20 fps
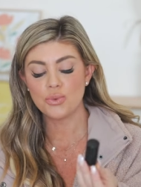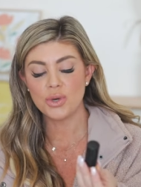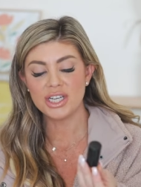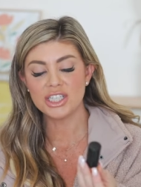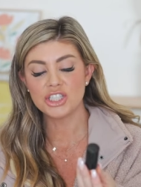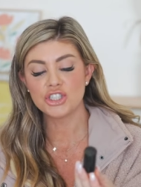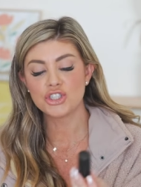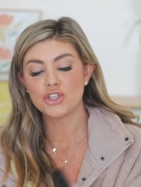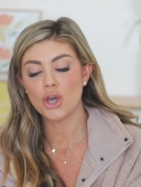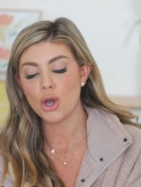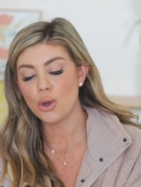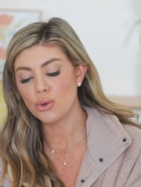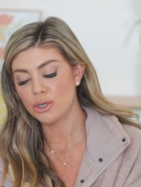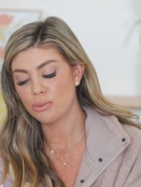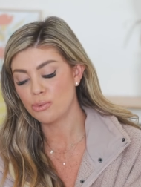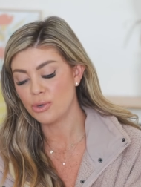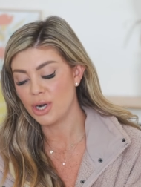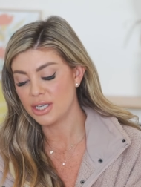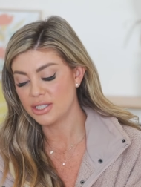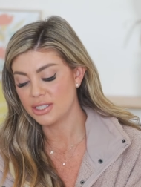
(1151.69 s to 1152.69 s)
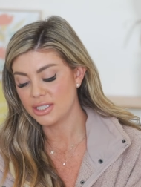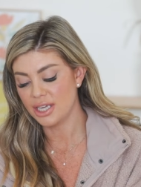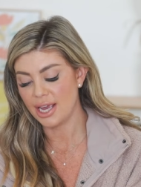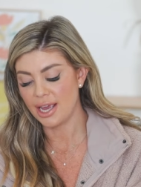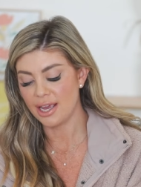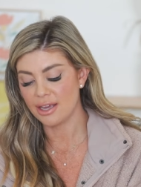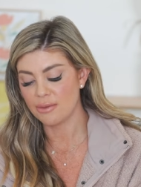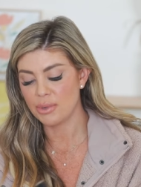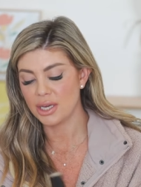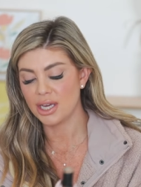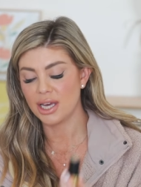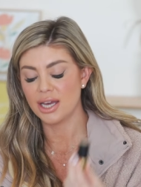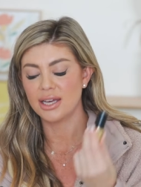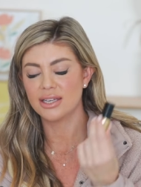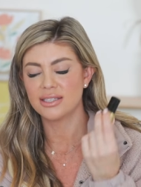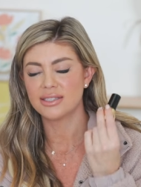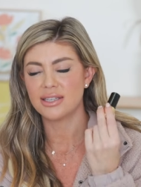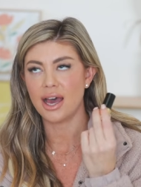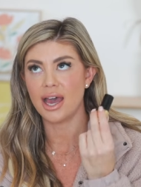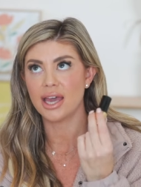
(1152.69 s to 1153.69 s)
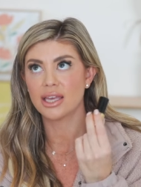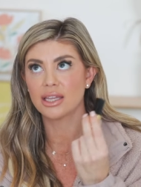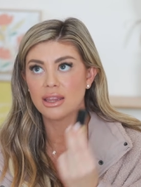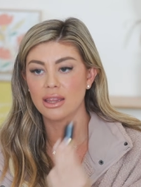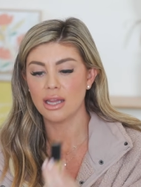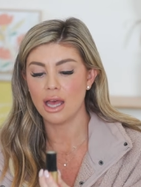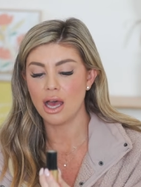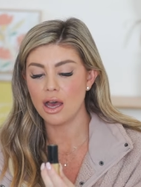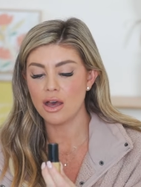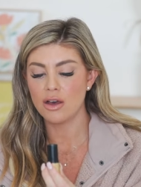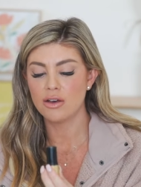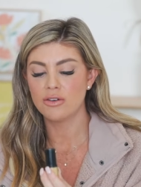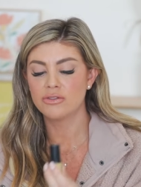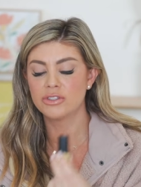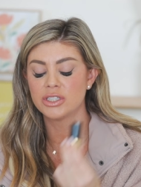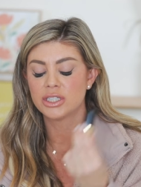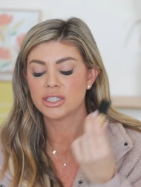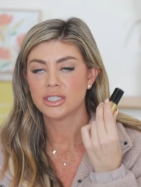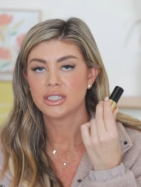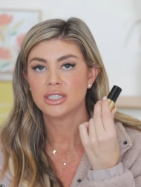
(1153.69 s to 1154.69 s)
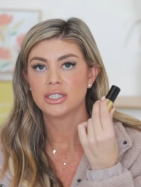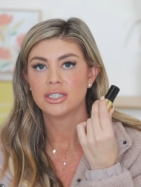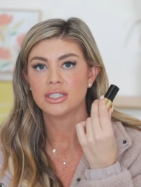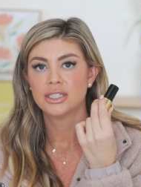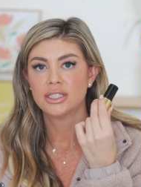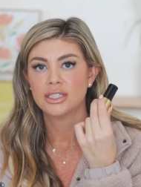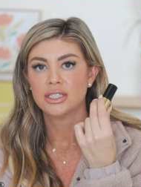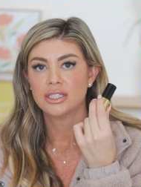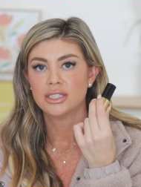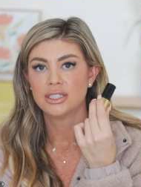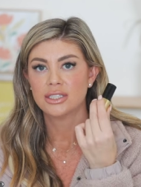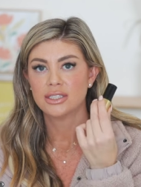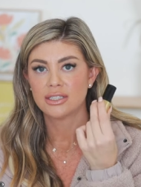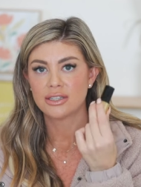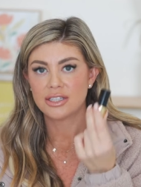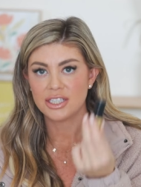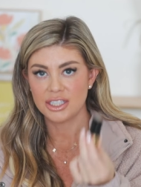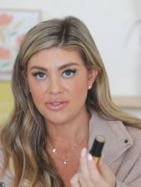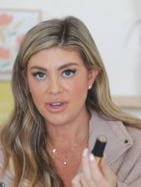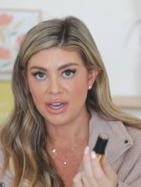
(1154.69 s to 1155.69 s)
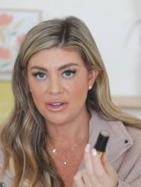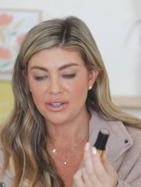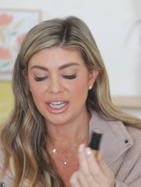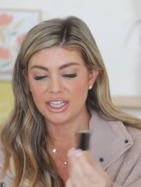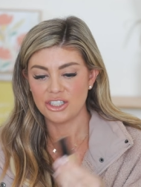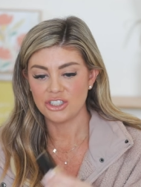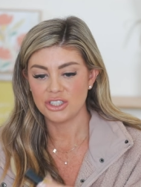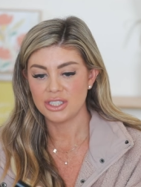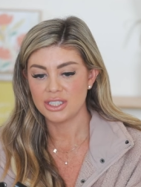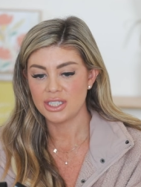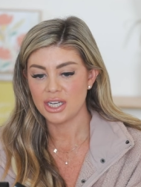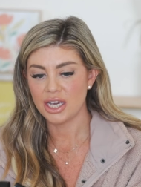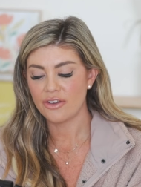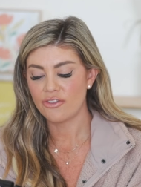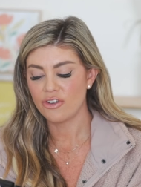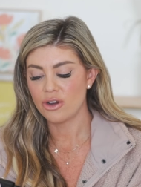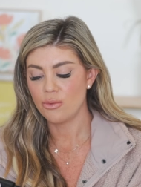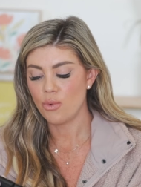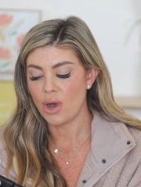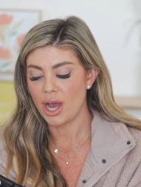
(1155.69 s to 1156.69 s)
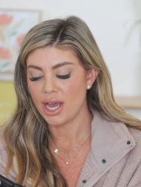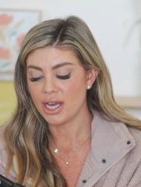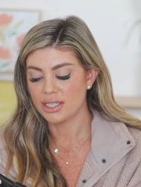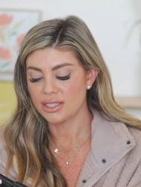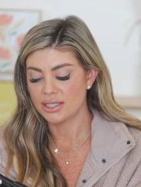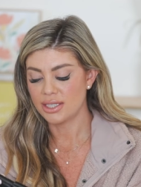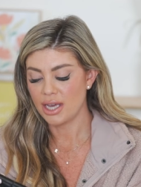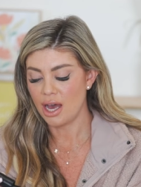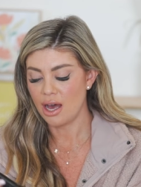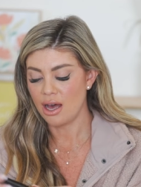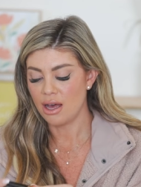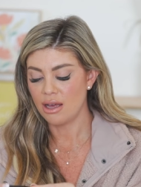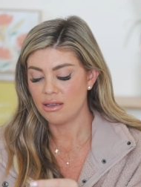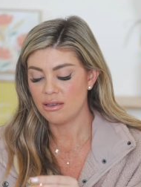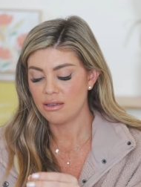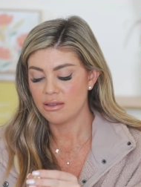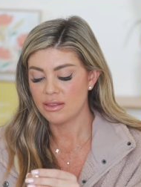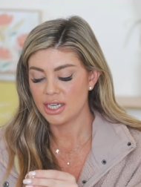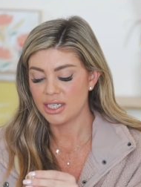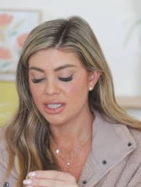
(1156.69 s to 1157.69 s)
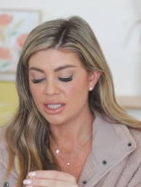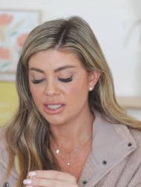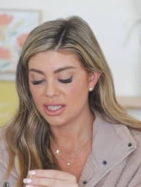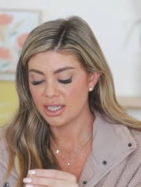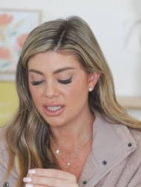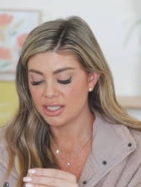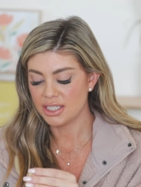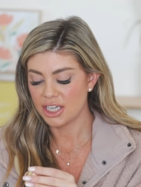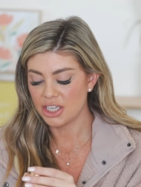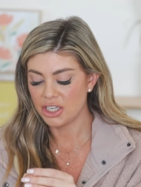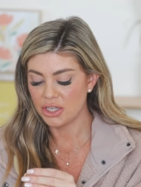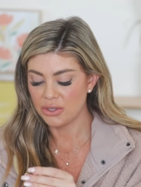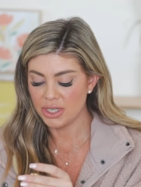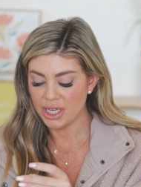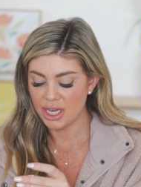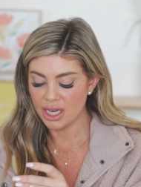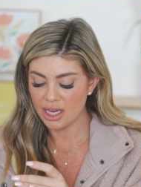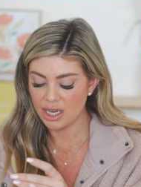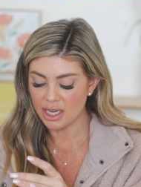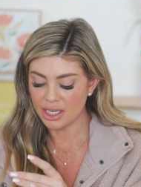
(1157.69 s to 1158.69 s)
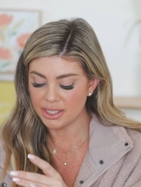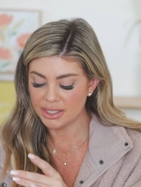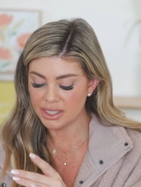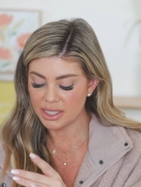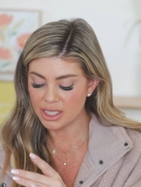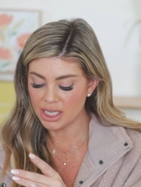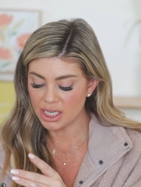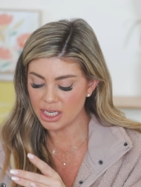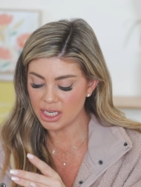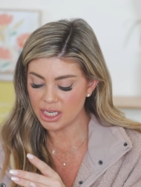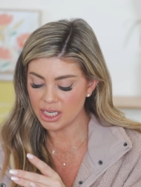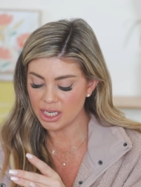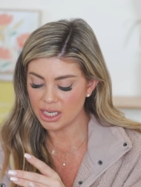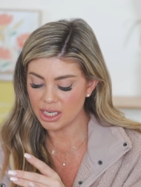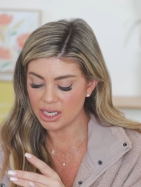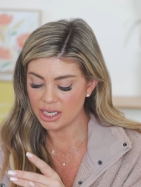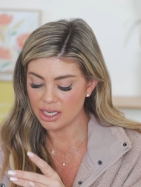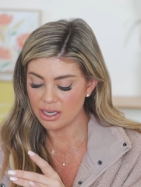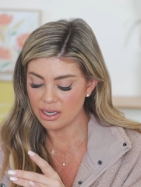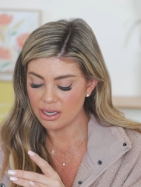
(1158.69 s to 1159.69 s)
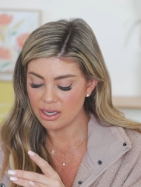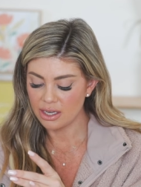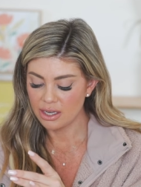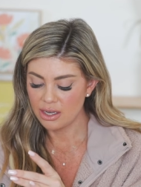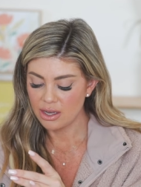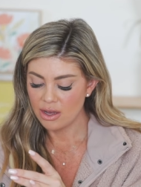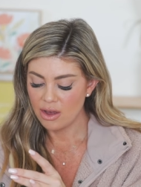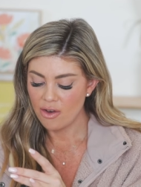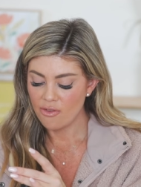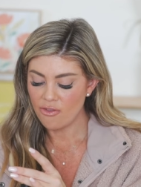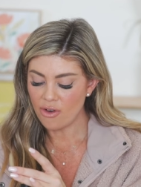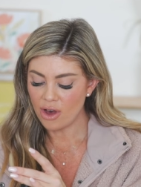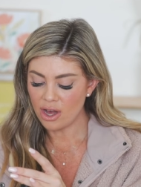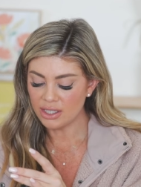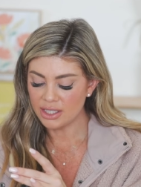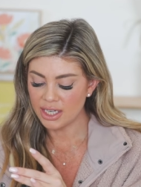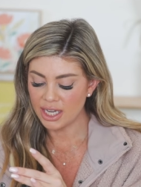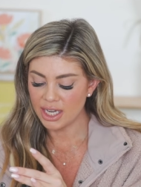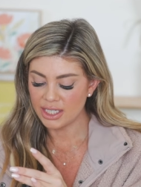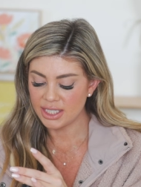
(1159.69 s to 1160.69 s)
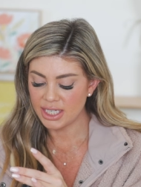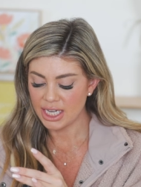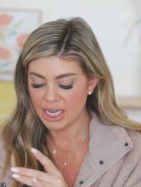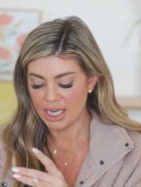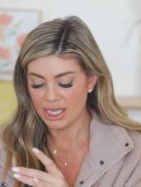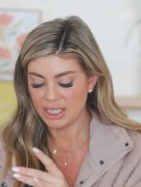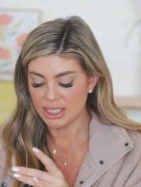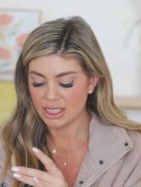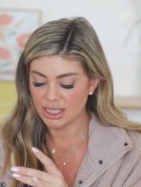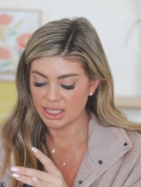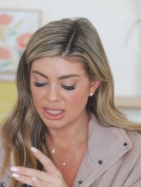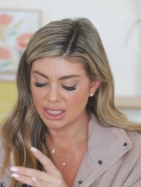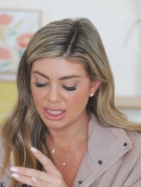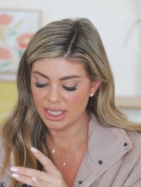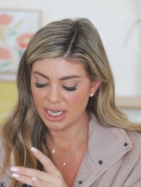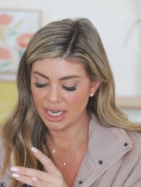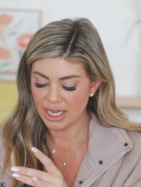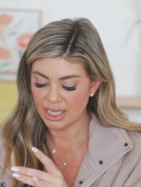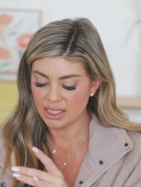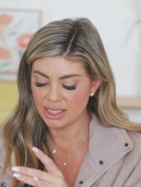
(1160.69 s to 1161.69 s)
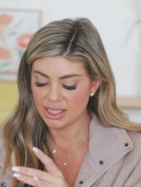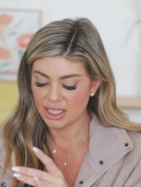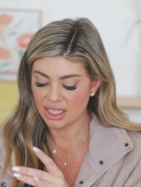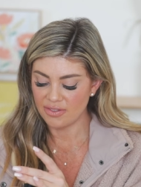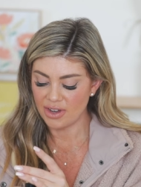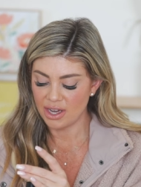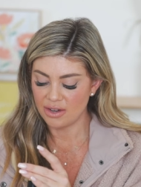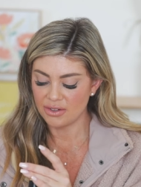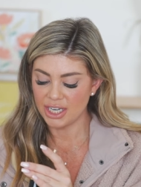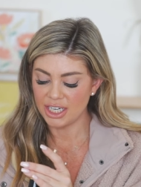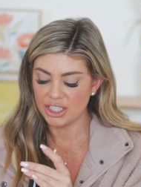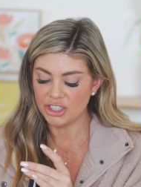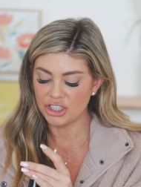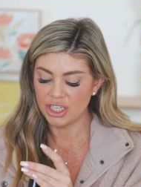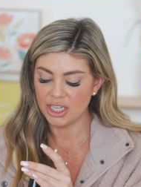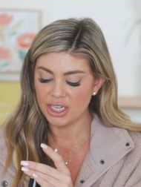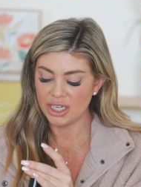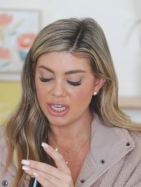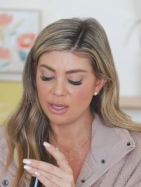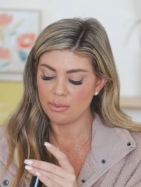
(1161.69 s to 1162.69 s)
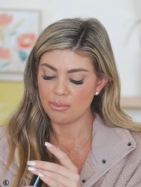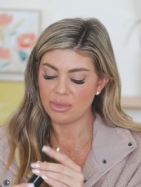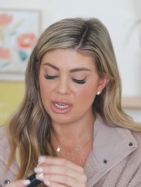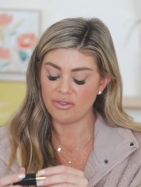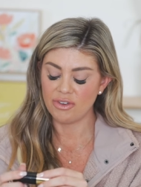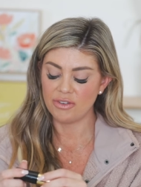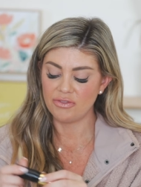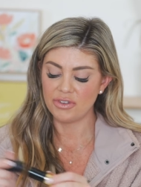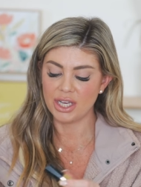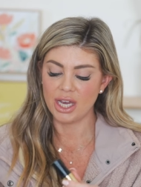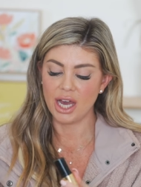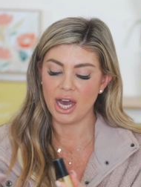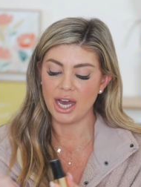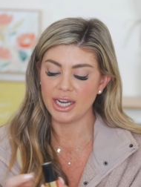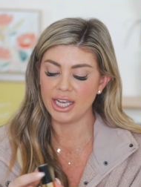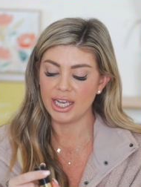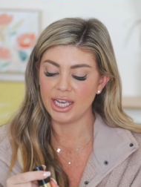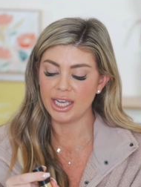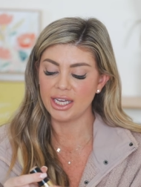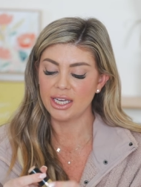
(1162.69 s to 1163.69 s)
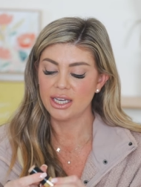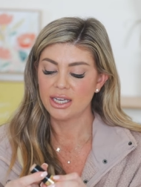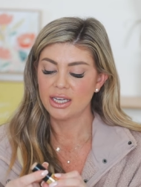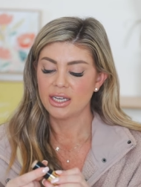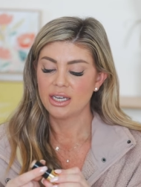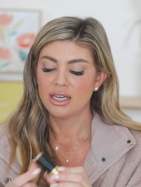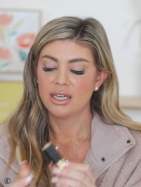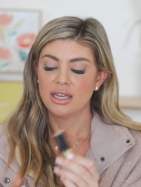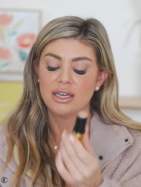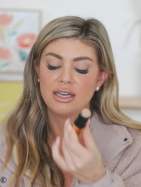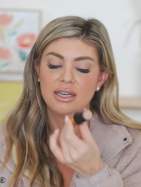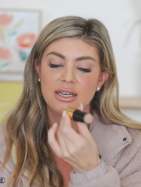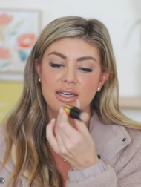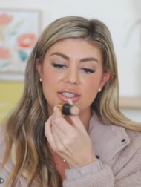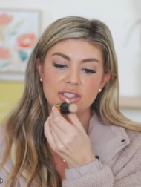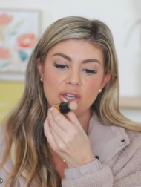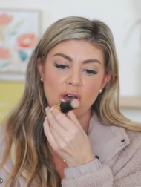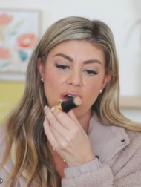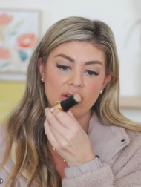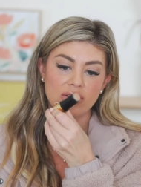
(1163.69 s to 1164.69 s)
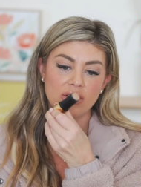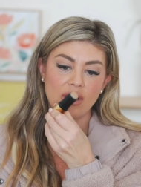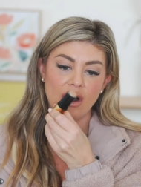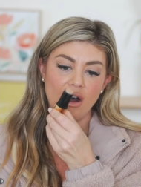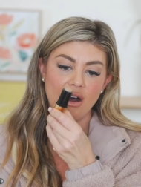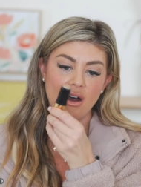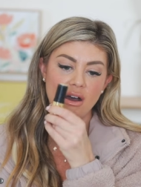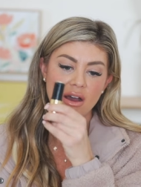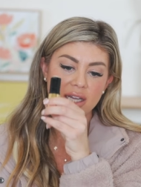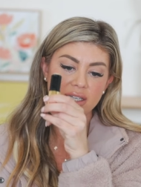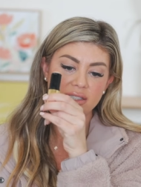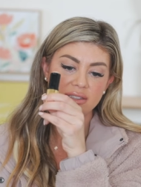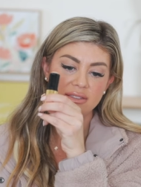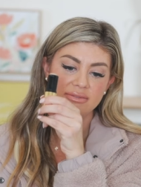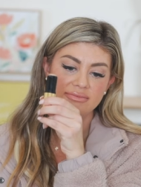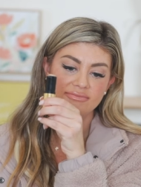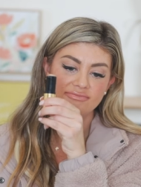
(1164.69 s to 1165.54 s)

one is so depressing because I loved this foundation stick from Y S L. They discontinued it. It's the Fondé Taint Stick, Stick Foundation, and B fifty Honey. It's all gone.